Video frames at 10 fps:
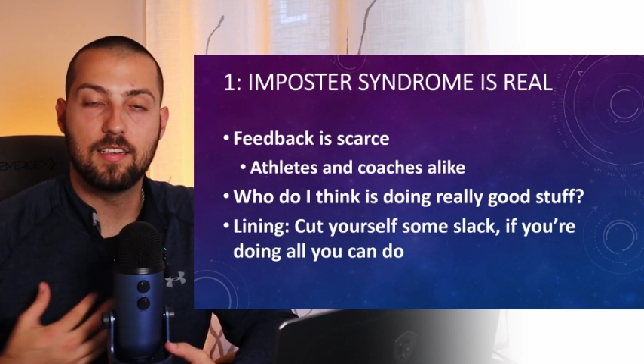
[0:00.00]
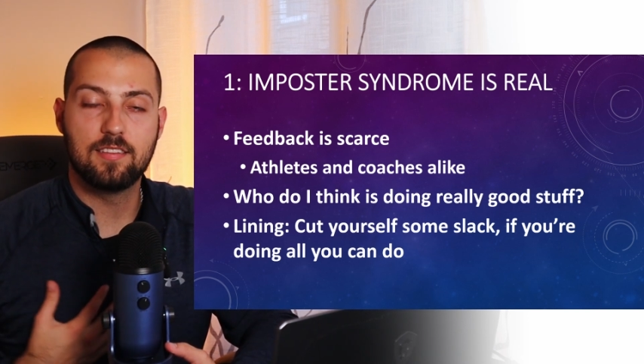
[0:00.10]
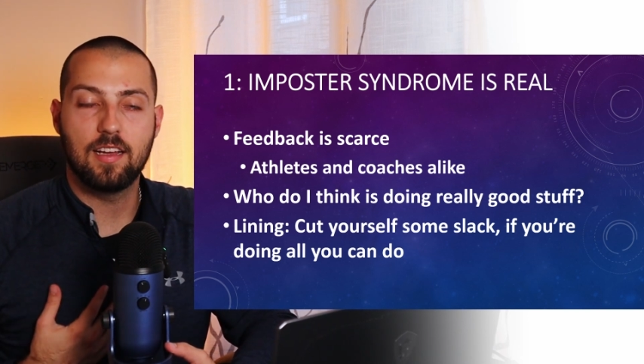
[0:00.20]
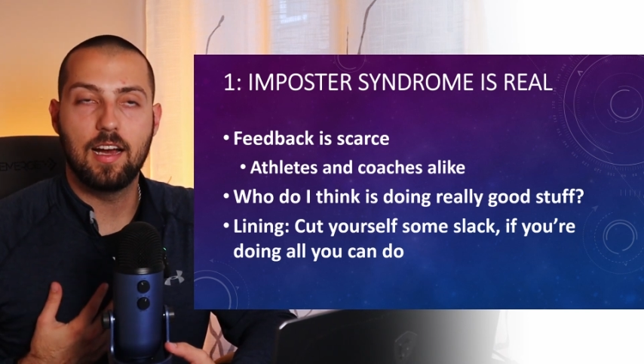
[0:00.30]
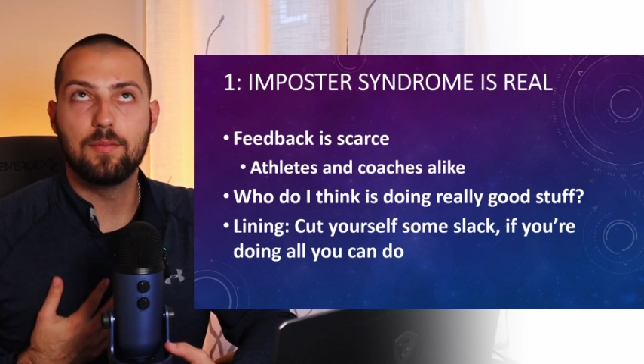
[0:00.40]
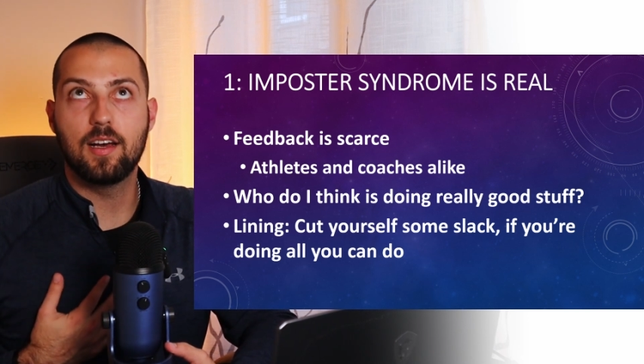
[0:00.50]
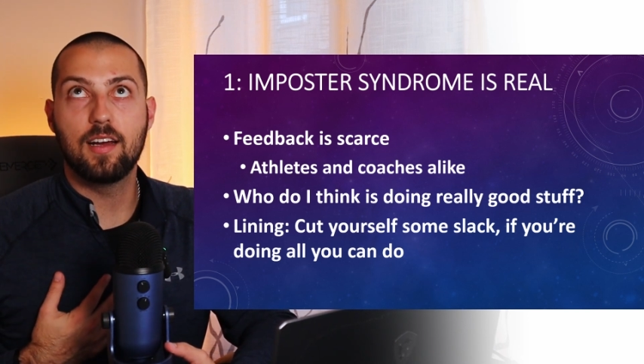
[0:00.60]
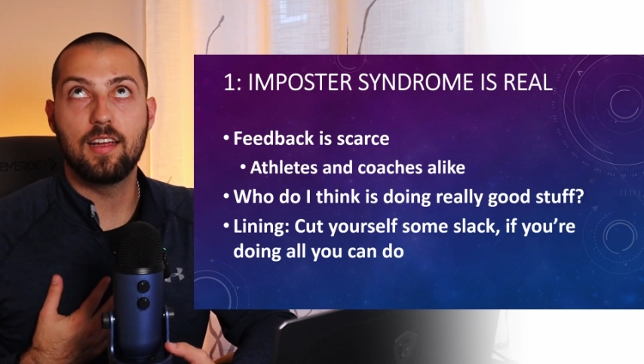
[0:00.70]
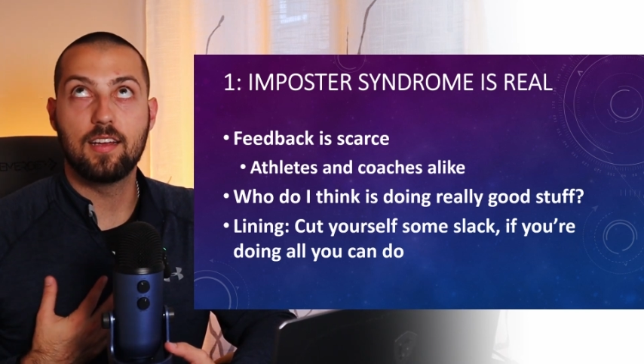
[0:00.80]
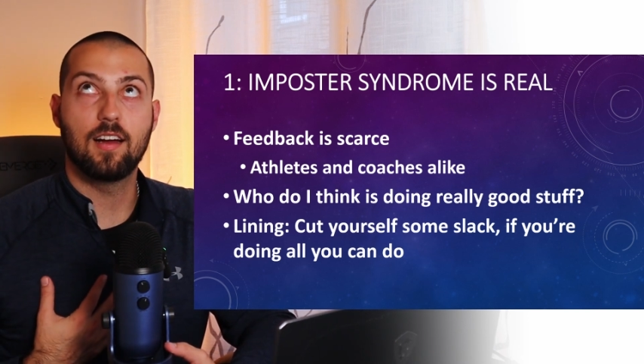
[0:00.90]
as I'm
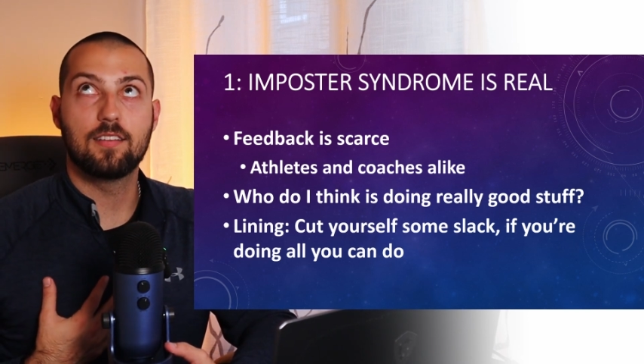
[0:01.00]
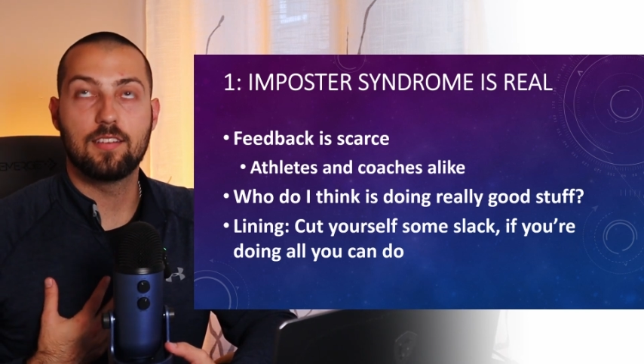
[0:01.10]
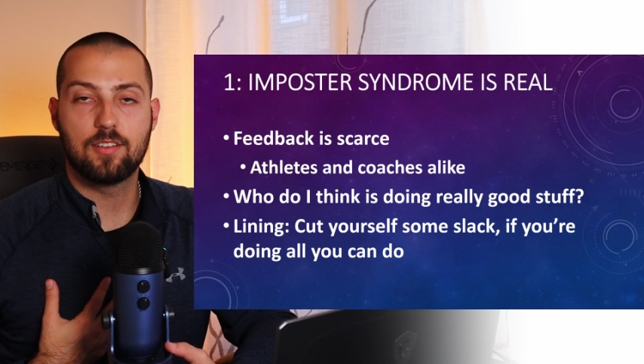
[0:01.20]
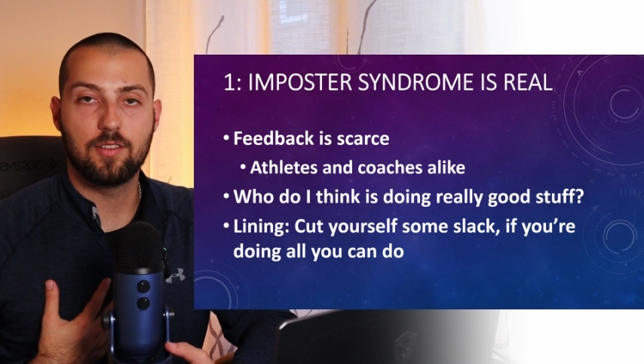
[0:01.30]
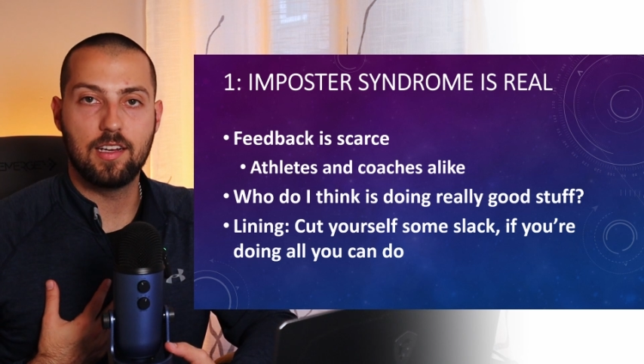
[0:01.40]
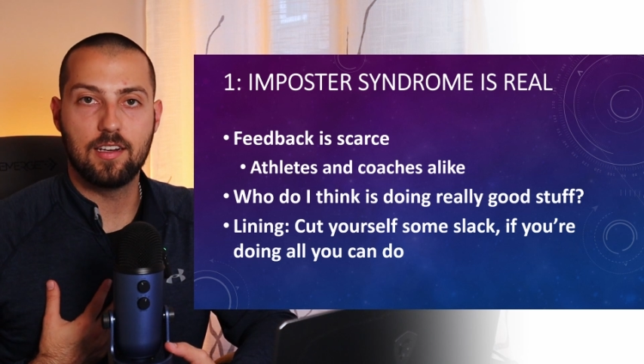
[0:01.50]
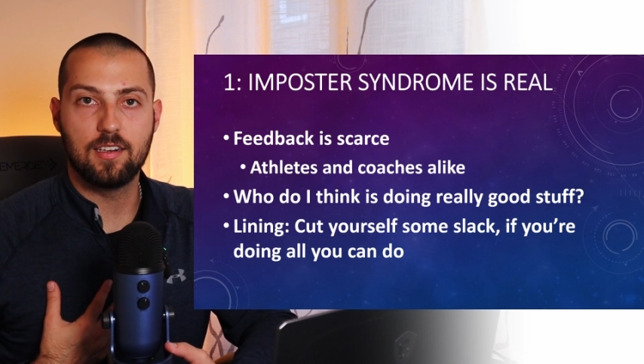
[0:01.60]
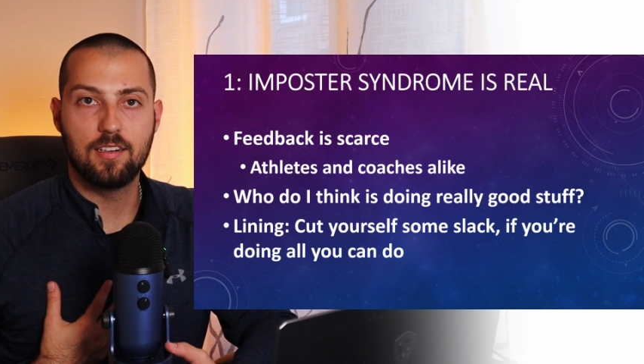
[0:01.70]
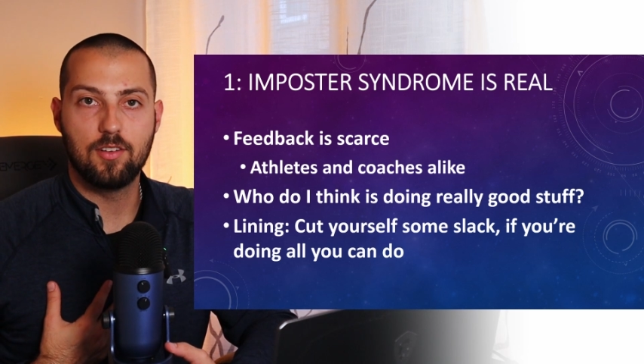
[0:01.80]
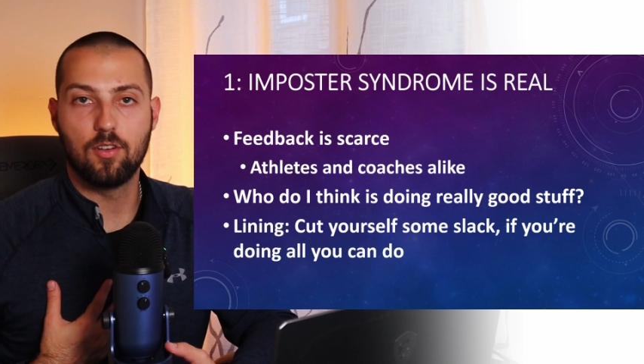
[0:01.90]
not a content
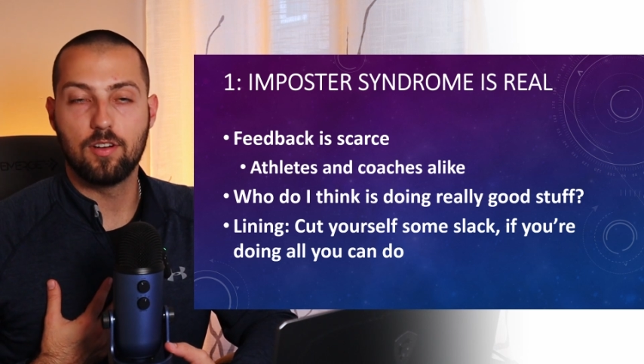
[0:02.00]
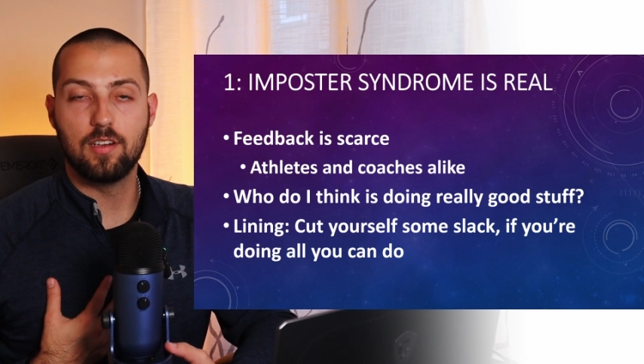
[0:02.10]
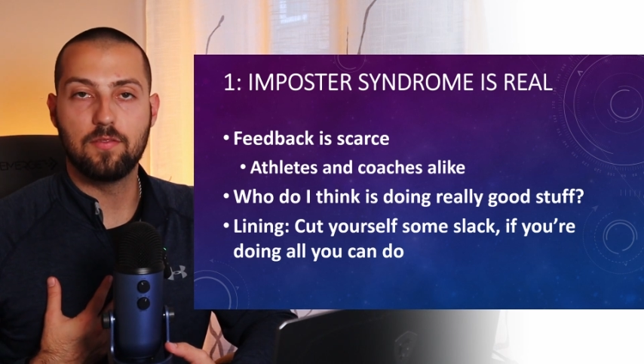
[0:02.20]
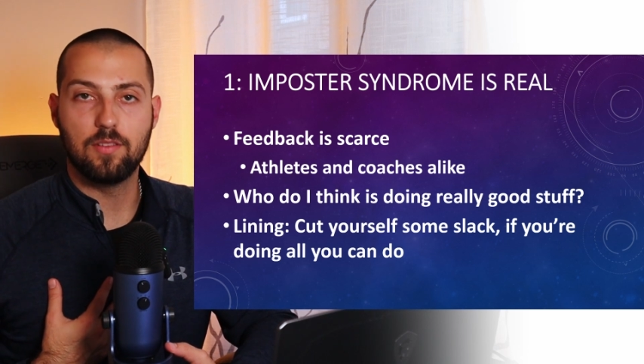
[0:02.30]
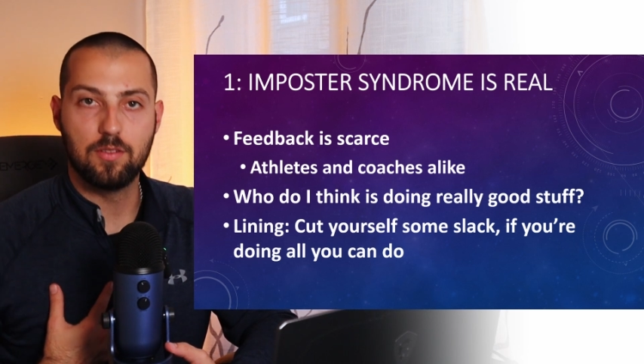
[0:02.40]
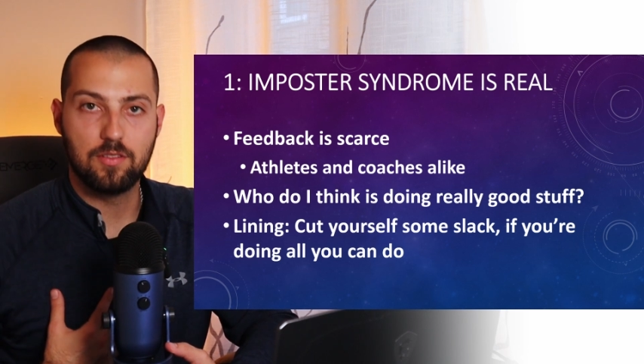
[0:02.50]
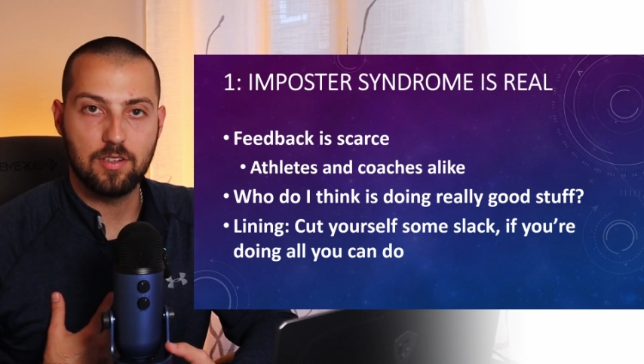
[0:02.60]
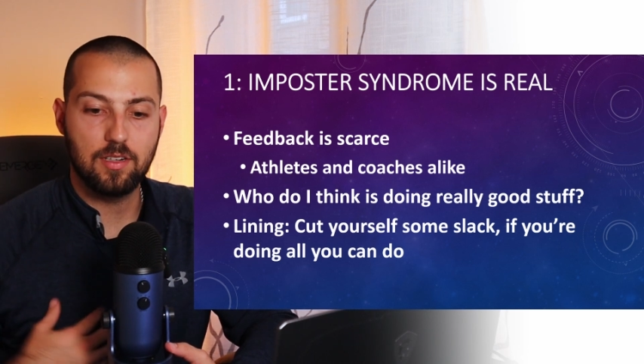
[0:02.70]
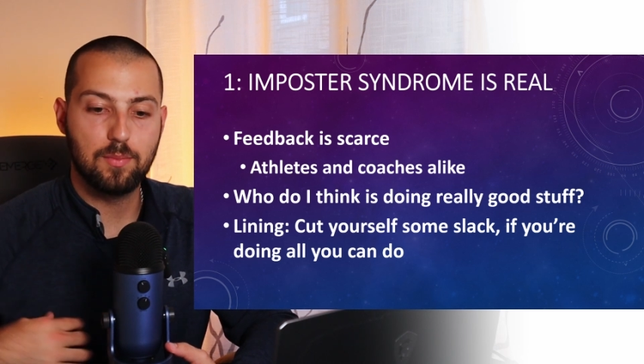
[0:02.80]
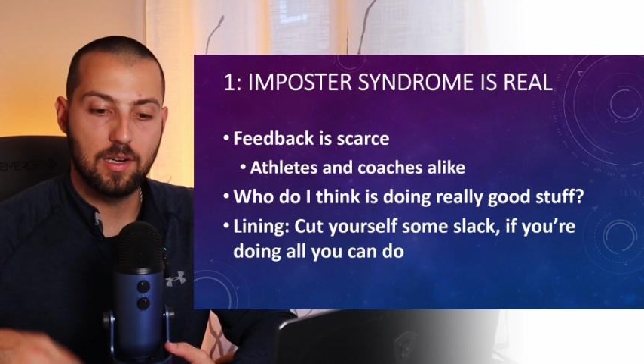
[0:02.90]
creator or an influencer,